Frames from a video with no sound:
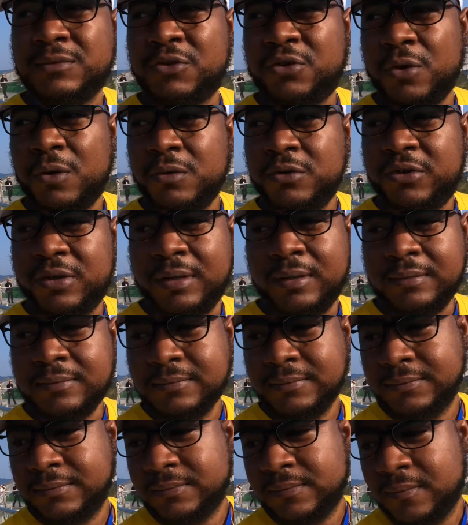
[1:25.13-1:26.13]
Chongqing.
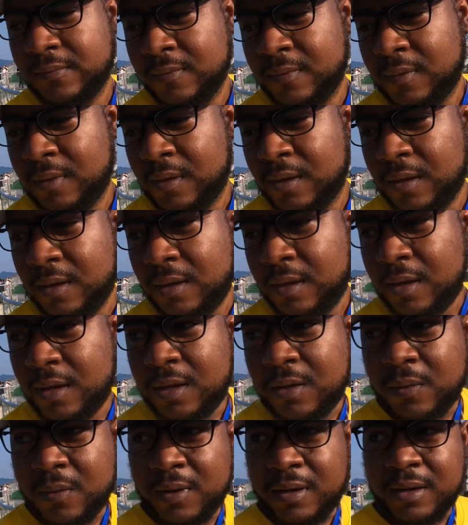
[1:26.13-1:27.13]

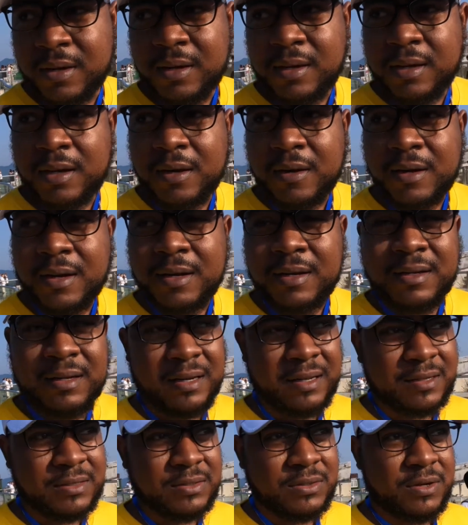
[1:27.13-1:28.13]
And we're here on a
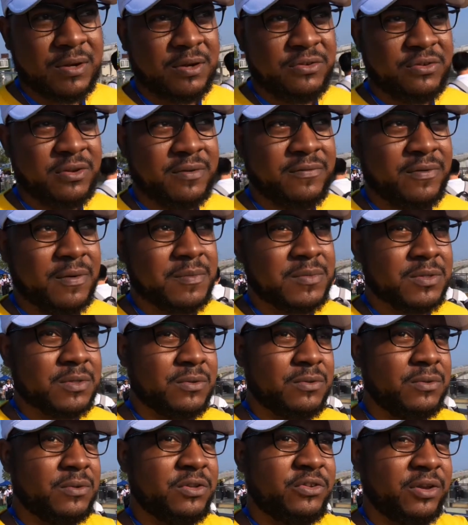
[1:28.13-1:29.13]
little excursion from
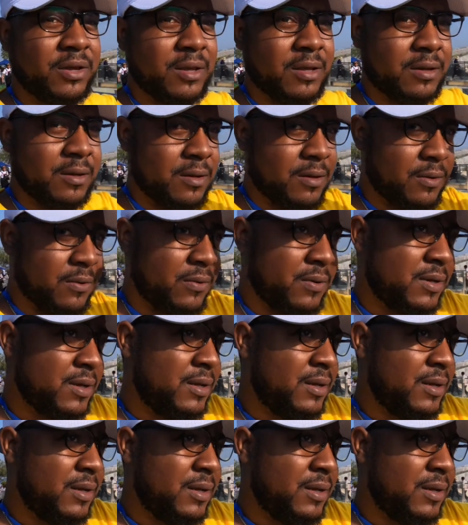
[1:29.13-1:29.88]
school, checking it out.